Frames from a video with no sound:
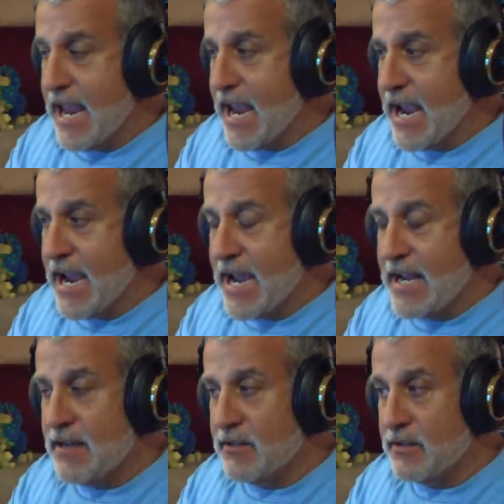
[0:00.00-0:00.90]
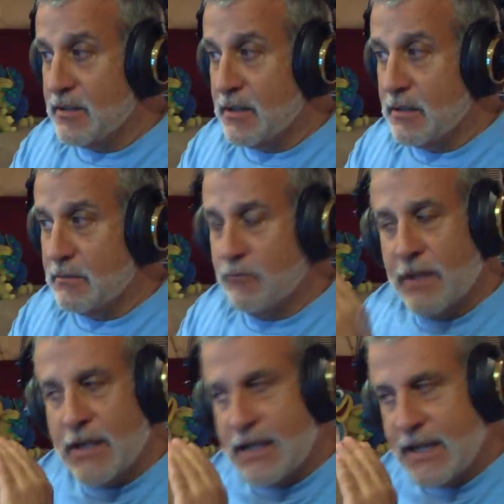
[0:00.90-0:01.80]
and
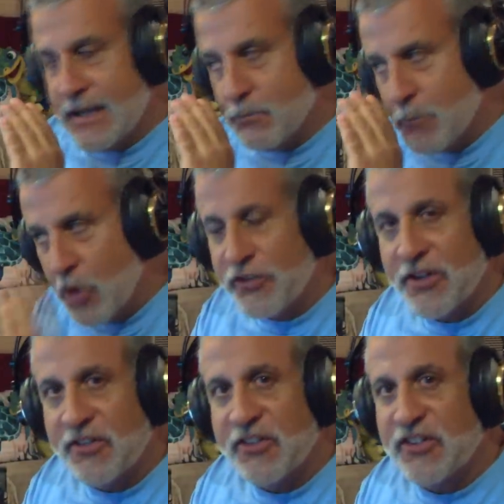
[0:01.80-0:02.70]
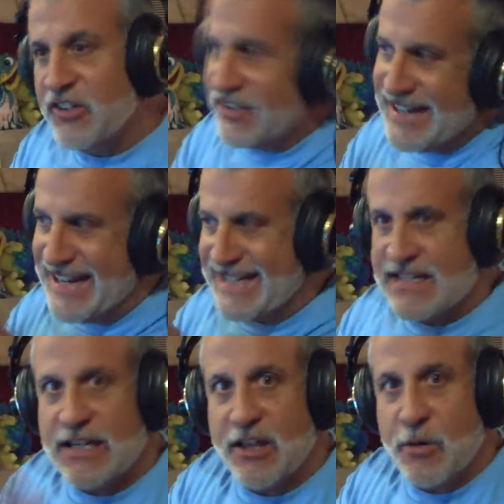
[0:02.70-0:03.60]
in most instances
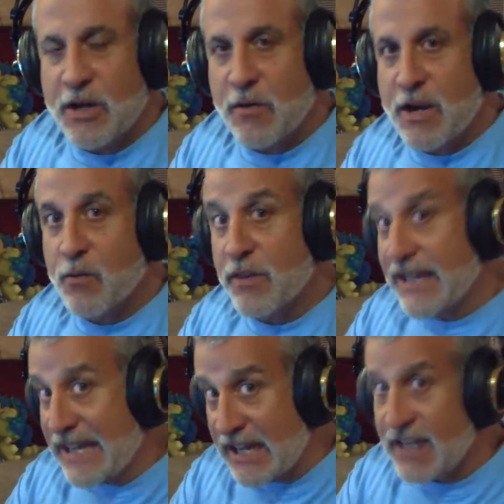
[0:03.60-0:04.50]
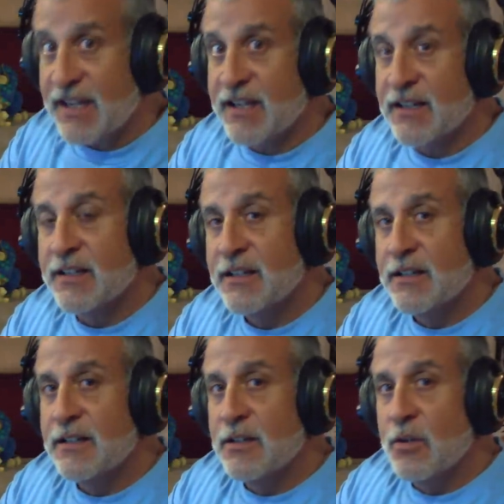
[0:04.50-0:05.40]
it's the other way around where the kick
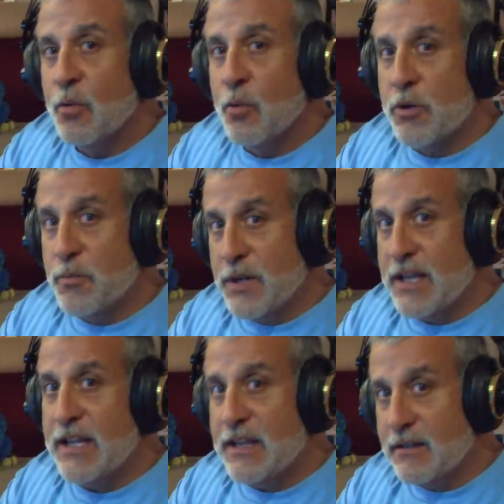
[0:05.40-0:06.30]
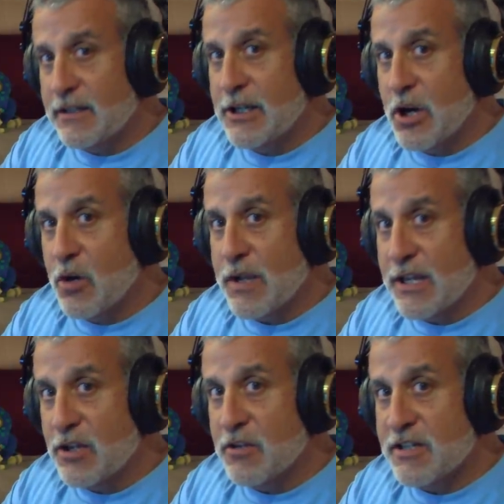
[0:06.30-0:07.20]
would be you know
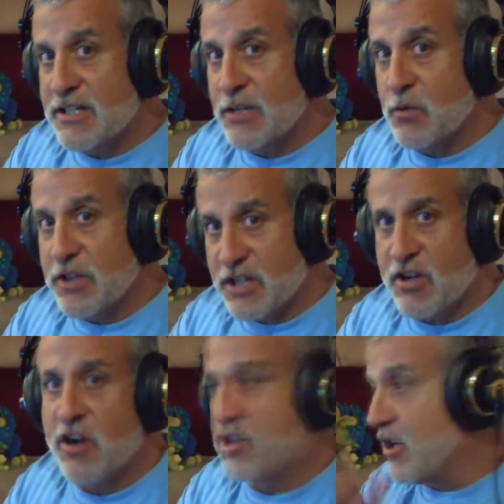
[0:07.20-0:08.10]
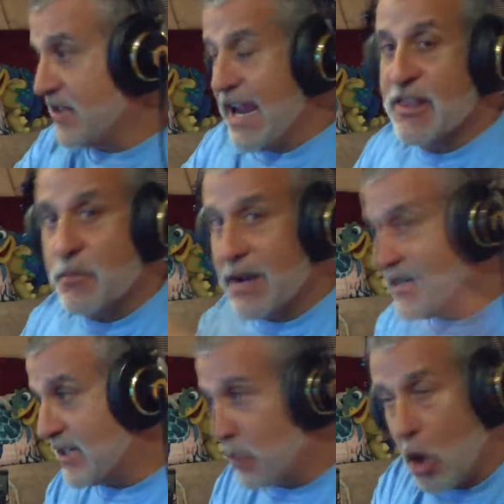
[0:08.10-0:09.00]
in unison with the guitar chugs and the
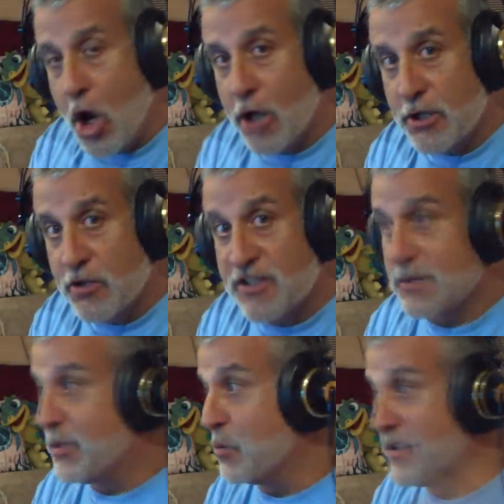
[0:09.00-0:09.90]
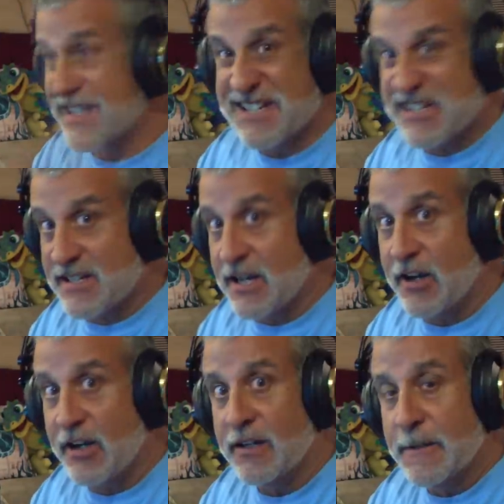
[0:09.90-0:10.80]
bass. They were all in unison, but it was the
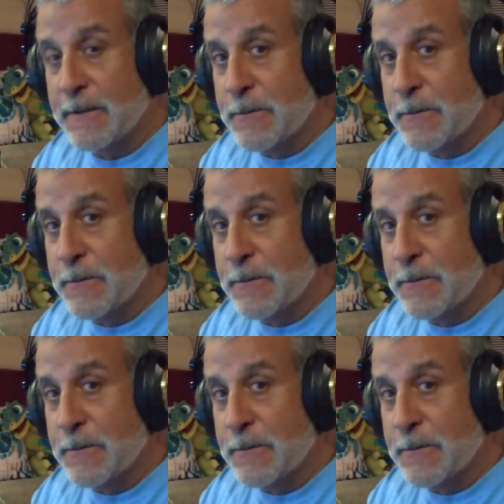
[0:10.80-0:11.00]
snare.